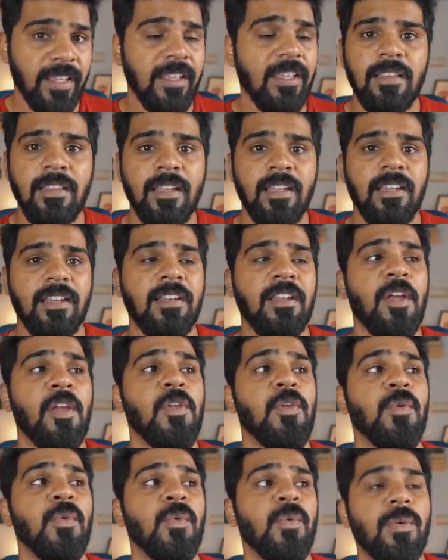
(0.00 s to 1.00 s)
then
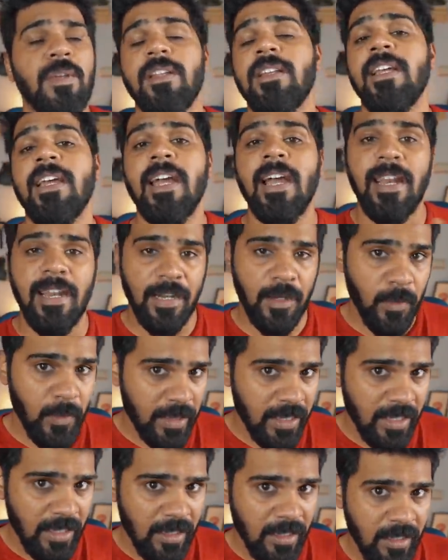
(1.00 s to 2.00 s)
you really connect
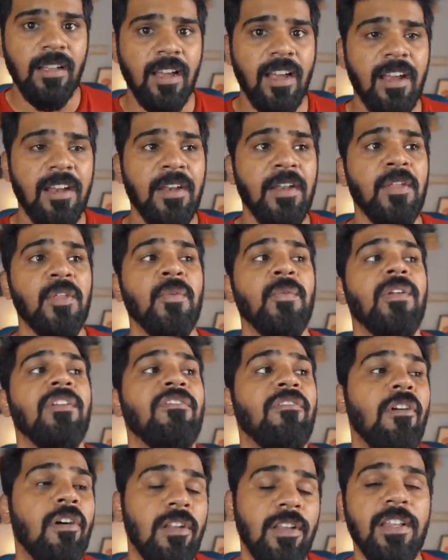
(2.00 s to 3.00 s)
with it and you will
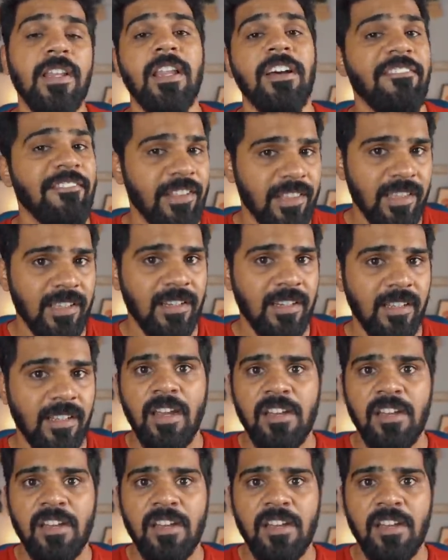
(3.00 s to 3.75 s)
fall in love with it.